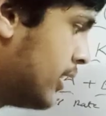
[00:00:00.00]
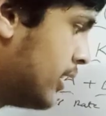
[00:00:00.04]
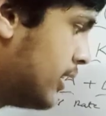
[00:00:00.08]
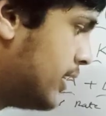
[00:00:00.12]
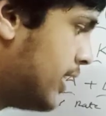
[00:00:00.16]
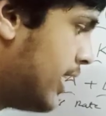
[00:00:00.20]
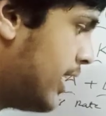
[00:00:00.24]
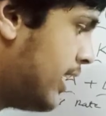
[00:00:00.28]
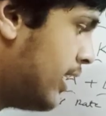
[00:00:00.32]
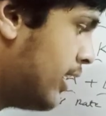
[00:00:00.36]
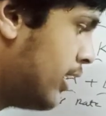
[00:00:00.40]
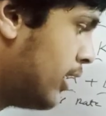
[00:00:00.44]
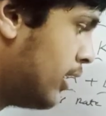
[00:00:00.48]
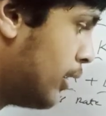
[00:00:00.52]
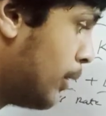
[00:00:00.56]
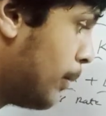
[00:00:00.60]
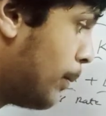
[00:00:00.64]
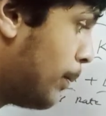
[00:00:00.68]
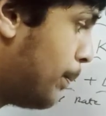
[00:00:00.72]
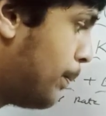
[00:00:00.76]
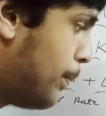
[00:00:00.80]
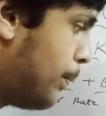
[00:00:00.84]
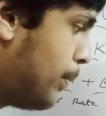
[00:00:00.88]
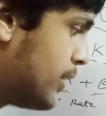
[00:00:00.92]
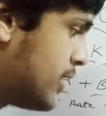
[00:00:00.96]
then
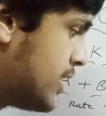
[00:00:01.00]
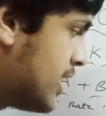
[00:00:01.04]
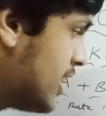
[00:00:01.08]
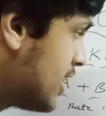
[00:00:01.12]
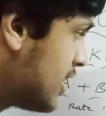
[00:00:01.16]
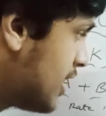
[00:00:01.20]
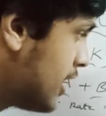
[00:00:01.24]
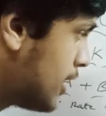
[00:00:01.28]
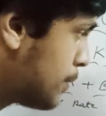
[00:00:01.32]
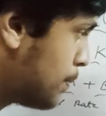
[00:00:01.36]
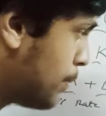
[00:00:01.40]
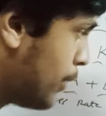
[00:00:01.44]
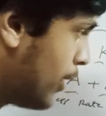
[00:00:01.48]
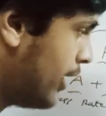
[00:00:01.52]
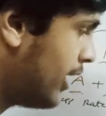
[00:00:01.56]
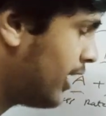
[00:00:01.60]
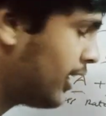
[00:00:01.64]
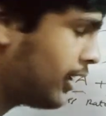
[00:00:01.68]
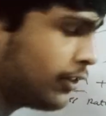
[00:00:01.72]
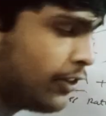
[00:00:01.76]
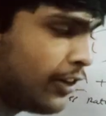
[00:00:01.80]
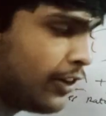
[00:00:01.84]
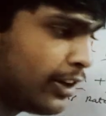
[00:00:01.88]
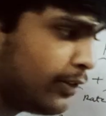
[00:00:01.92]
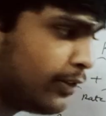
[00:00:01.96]
since it's
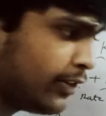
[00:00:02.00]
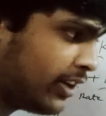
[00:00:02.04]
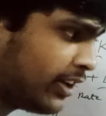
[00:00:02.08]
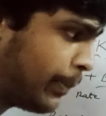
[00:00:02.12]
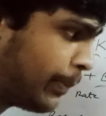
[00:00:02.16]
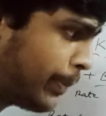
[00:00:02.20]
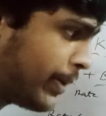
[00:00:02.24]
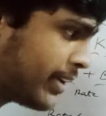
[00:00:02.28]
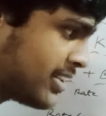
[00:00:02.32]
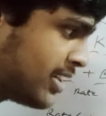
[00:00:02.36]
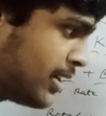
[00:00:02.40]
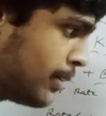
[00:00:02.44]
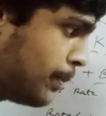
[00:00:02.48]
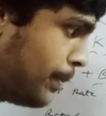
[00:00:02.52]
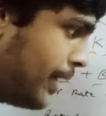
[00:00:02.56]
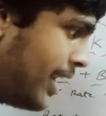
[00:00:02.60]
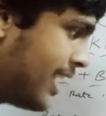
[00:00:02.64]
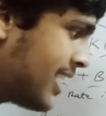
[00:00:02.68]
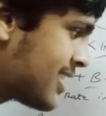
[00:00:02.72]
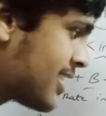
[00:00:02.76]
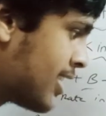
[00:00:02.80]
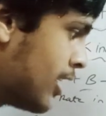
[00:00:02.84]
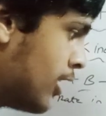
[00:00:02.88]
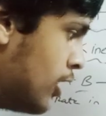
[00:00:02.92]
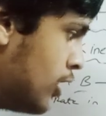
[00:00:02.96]
product, for we represent
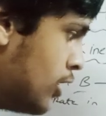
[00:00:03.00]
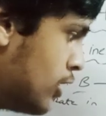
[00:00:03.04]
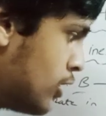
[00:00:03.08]
plus,